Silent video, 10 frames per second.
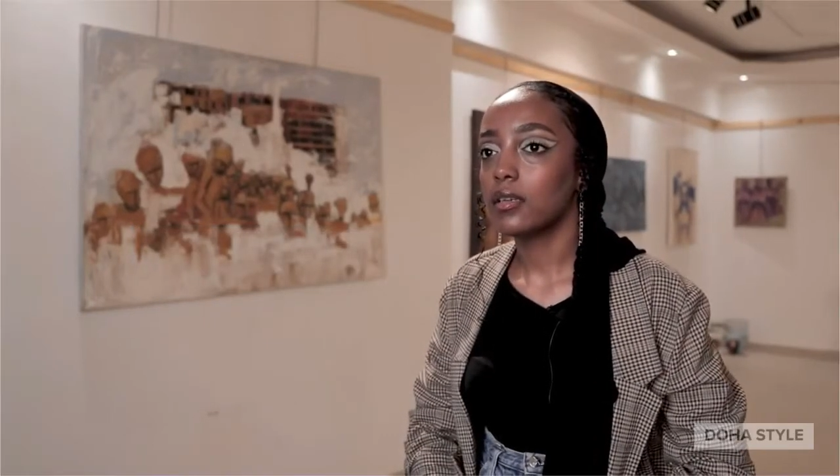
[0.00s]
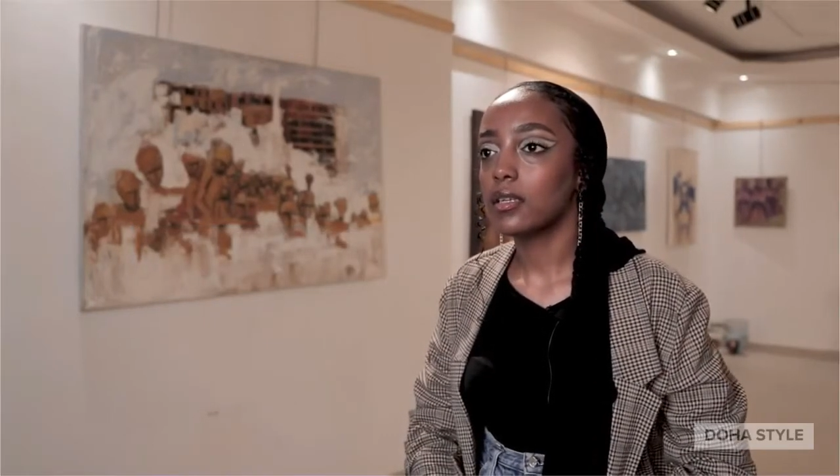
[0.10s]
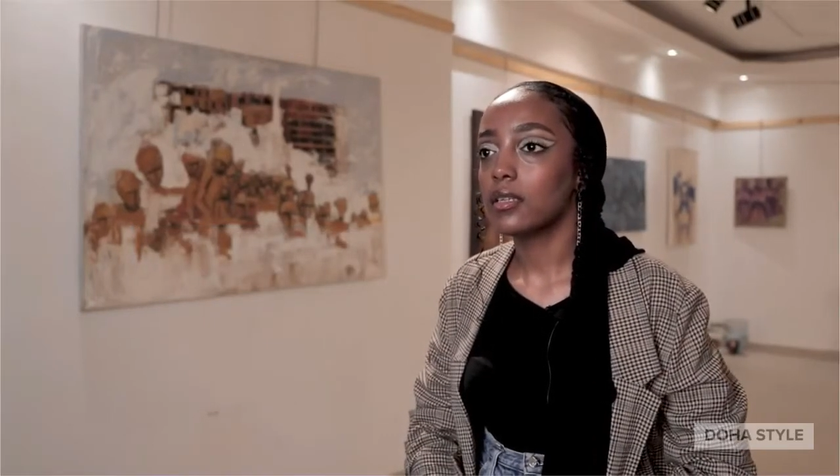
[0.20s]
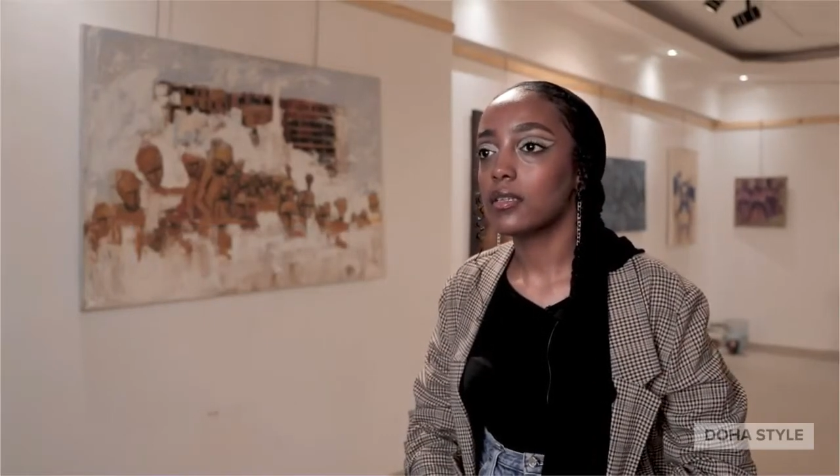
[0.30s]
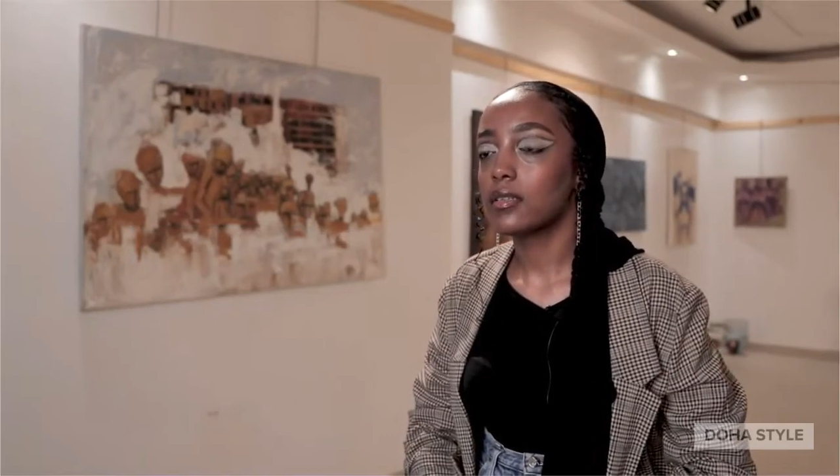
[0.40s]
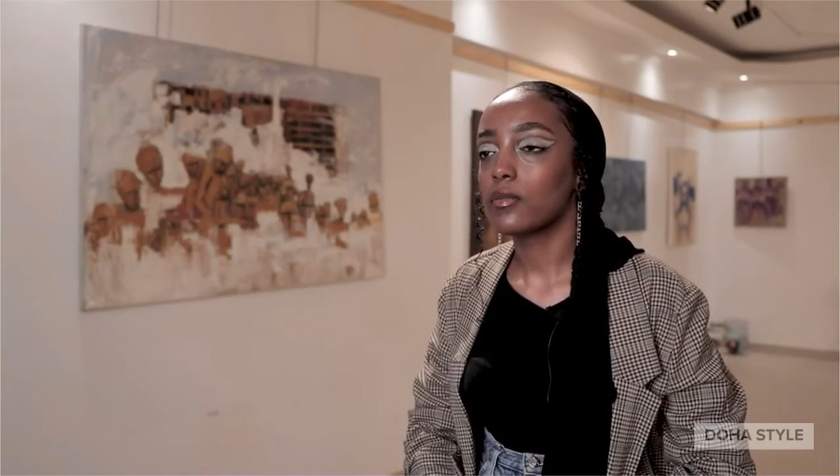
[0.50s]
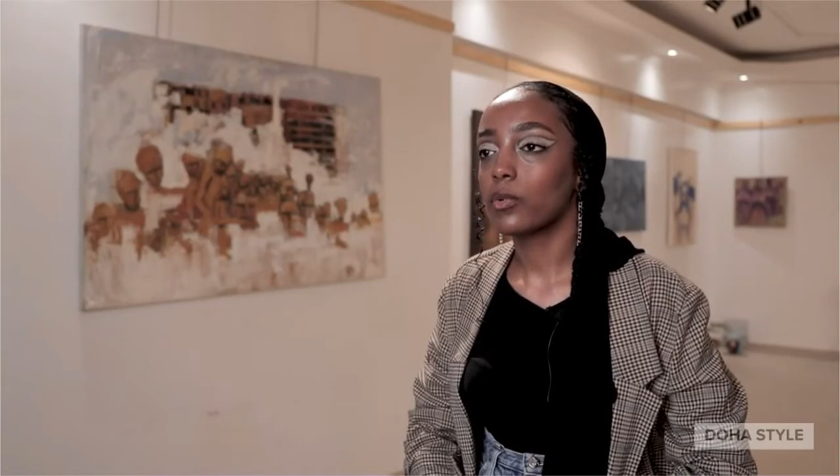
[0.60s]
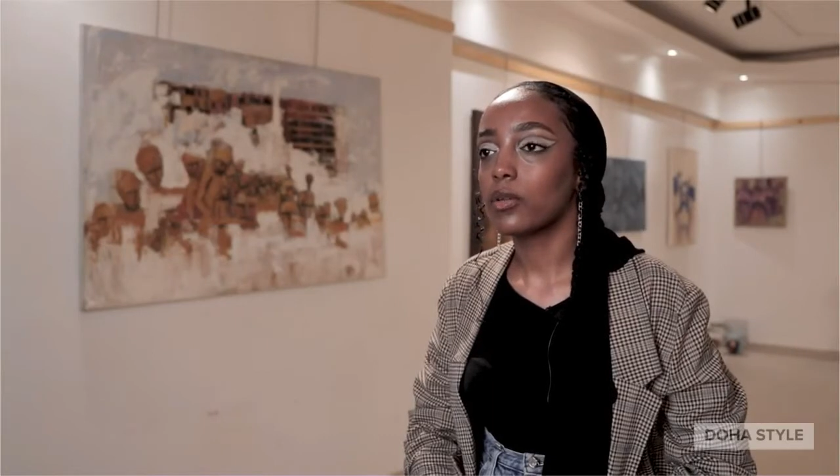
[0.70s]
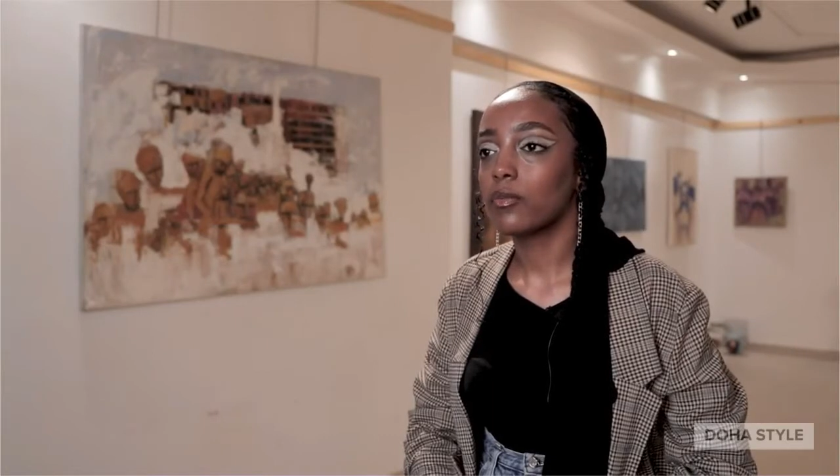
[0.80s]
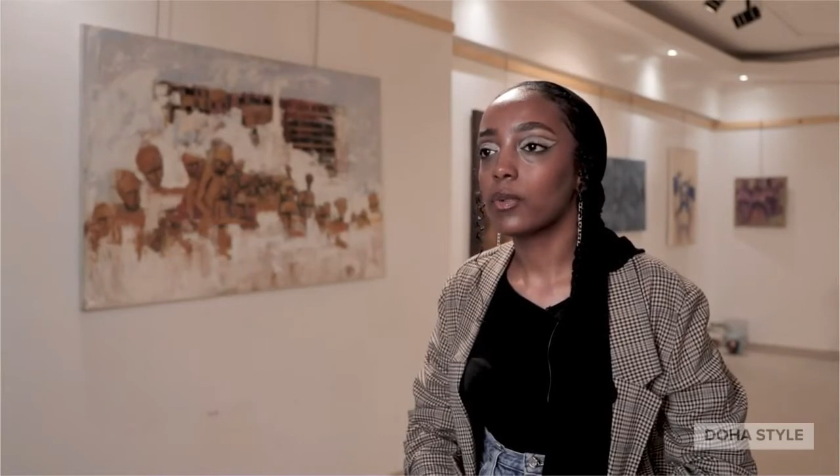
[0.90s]
is
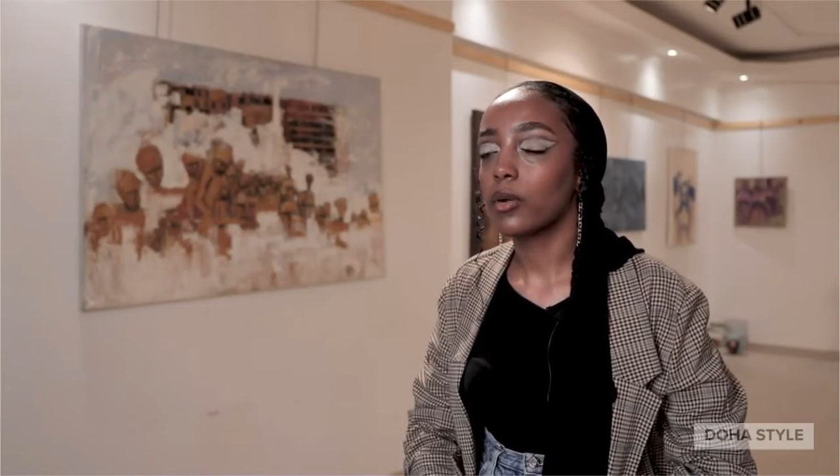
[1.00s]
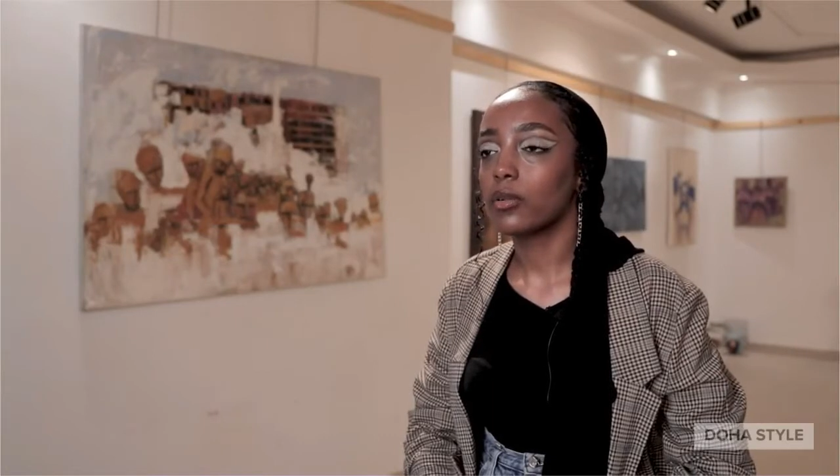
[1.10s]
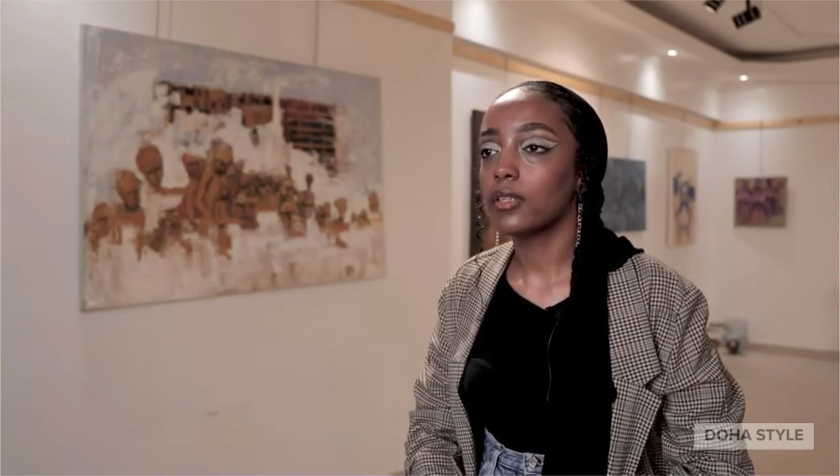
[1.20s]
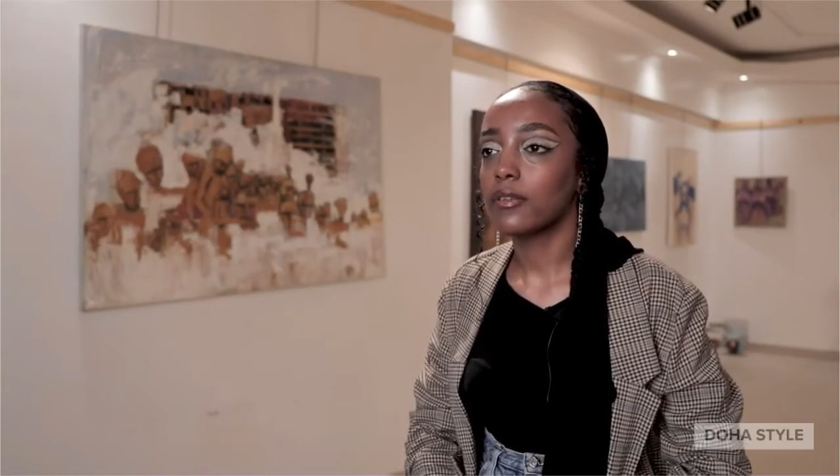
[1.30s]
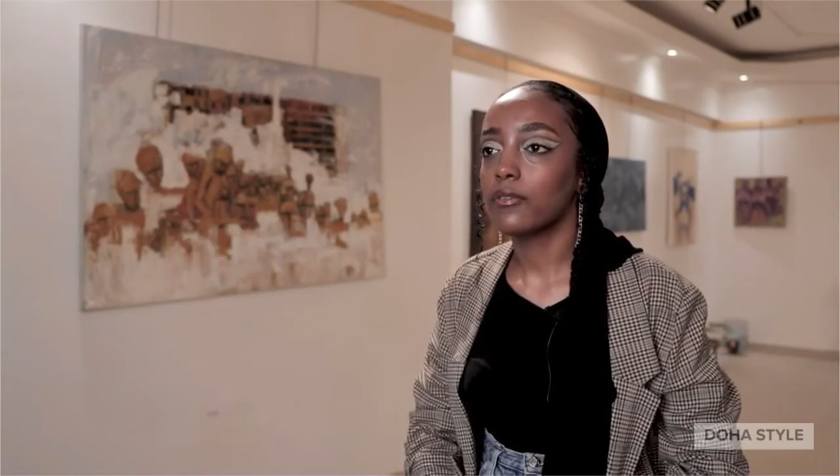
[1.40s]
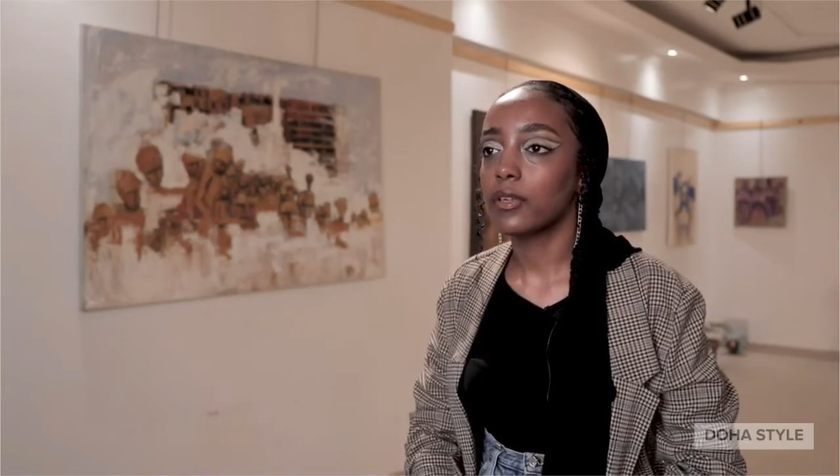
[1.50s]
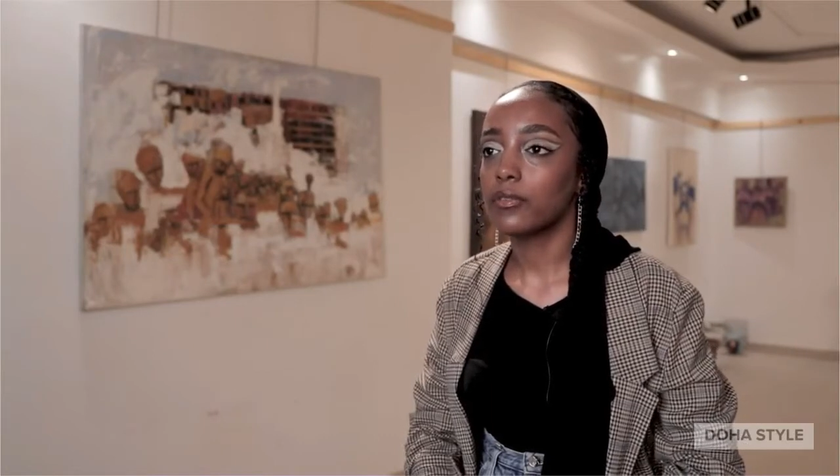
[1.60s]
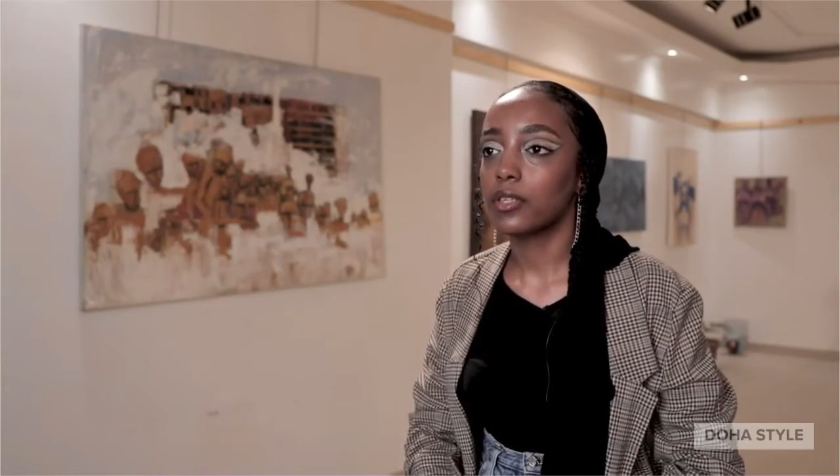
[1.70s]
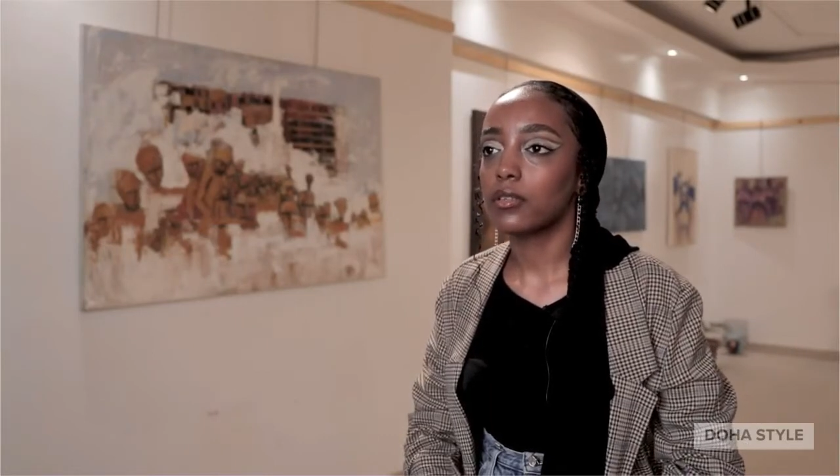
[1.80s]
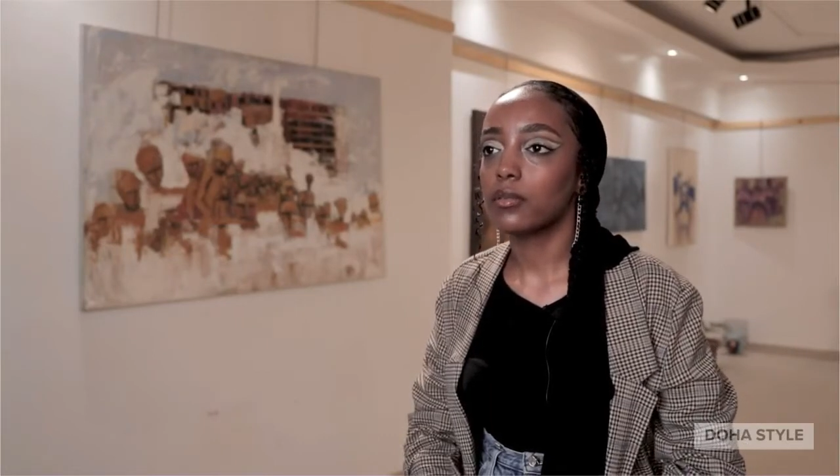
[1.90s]
one of my all-time favorite